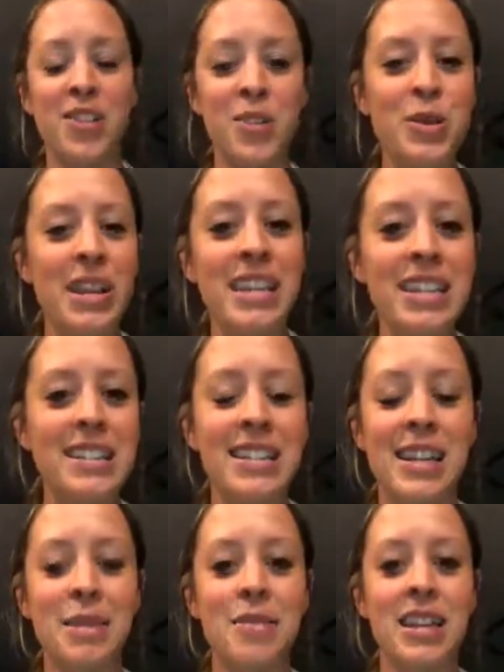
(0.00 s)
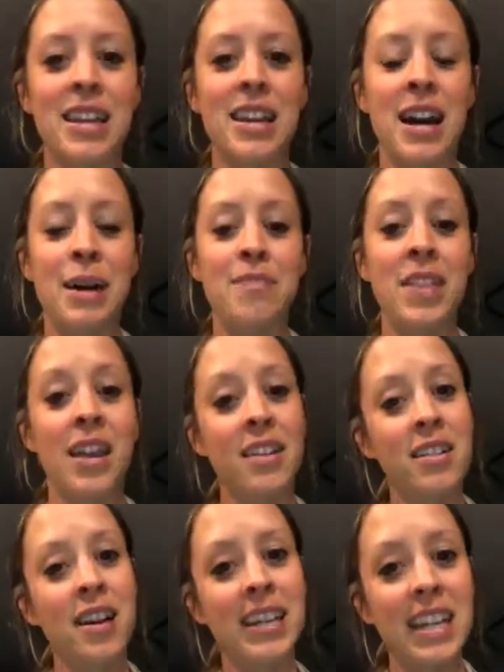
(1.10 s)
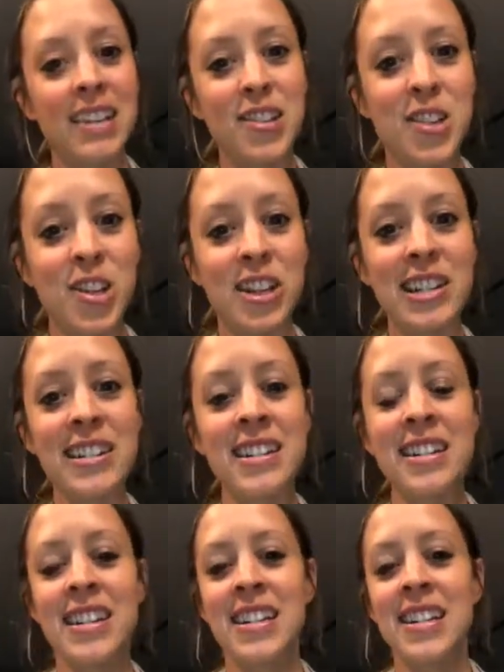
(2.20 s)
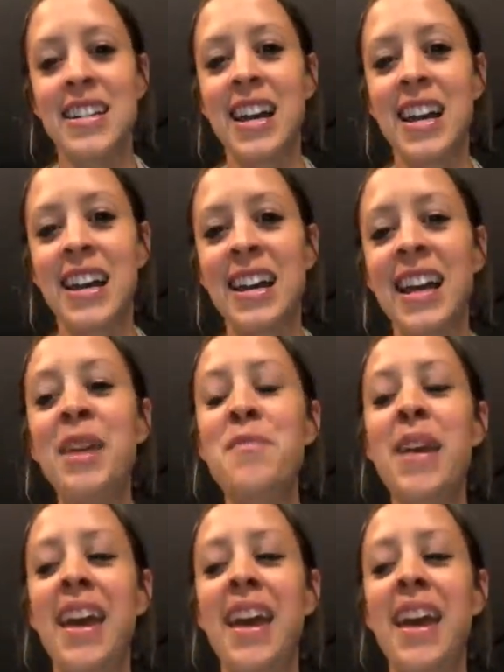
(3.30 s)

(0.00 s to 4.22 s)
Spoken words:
Tune in. It's going to be 8 o'clock Eastern time.